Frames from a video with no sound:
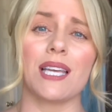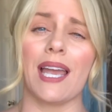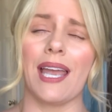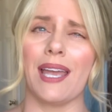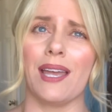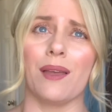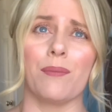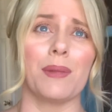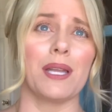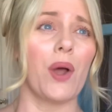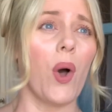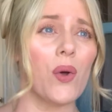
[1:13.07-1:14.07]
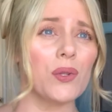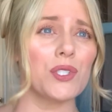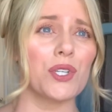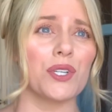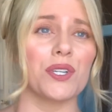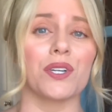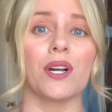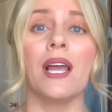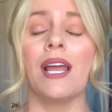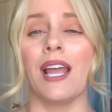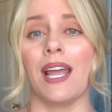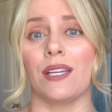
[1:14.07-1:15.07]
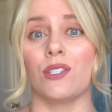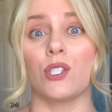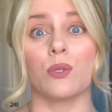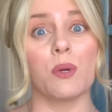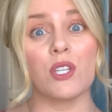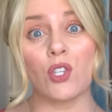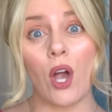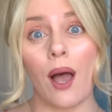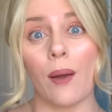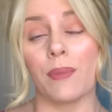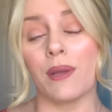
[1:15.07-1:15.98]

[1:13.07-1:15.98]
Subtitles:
hem and alter and switch up